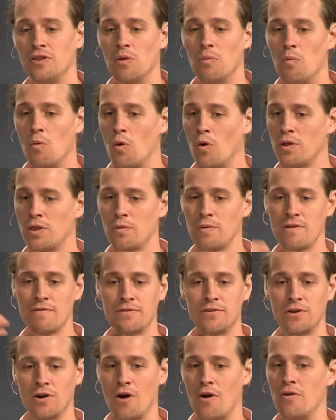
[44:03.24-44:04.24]
the more that
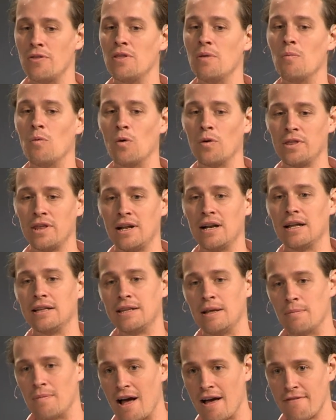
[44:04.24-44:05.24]
we've grown, the more
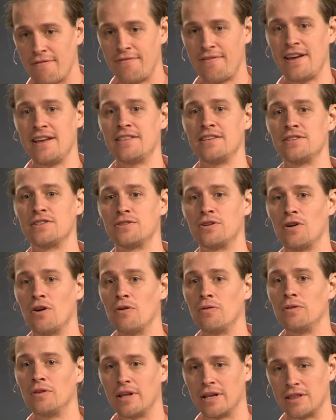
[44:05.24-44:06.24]
that my faith has
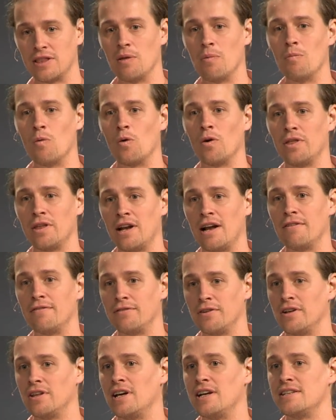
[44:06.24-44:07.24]
grown, like, the more that
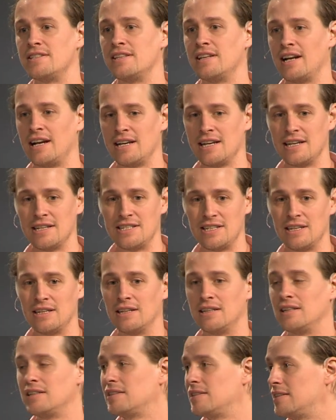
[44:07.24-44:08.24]
I've realized that I need
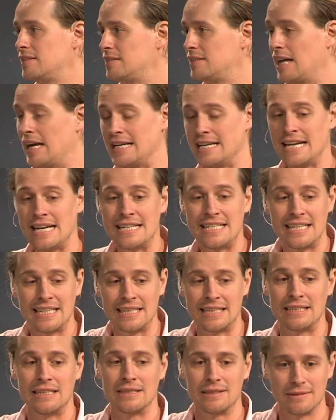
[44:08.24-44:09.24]

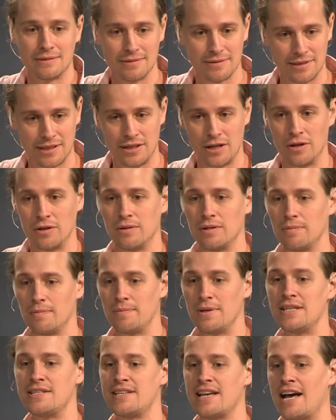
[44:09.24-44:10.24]
to, you know,
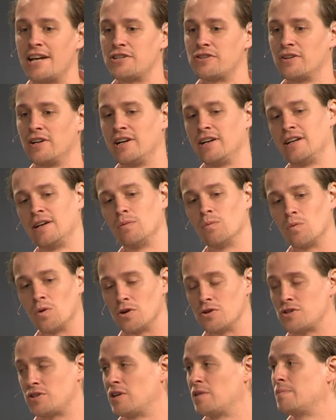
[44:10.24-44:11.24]
be saturated in
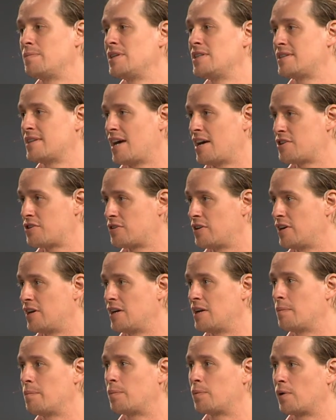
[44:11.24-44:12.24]
worship, be
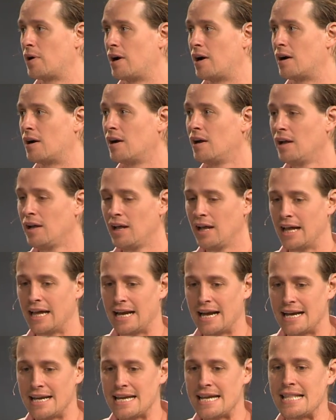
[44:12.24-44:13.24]
saturated in prayer,
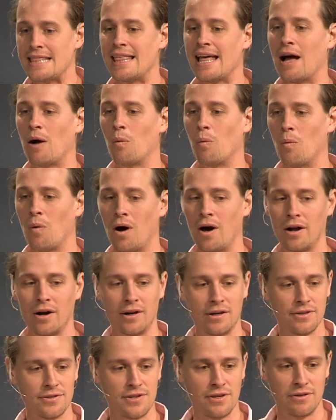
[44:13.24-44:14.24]
and I need that
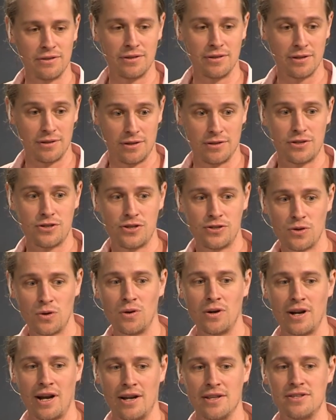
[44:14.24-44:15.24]
water. And so the
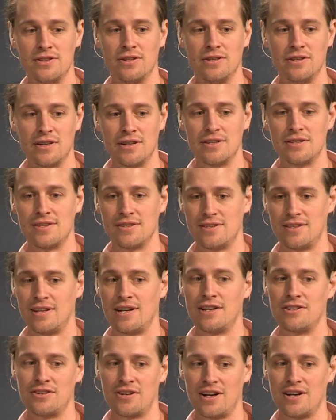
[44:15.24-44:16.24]
short answer is that
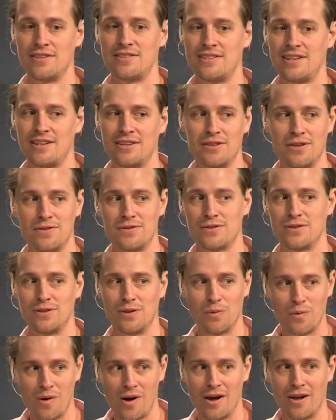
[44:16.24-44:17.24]
I try to stay close to
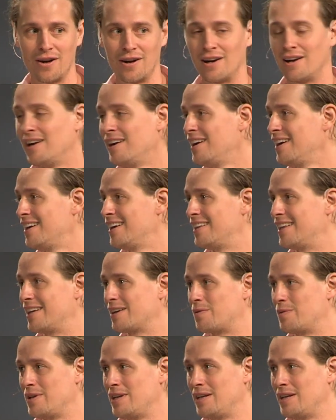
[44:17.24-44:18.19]
the water. Like,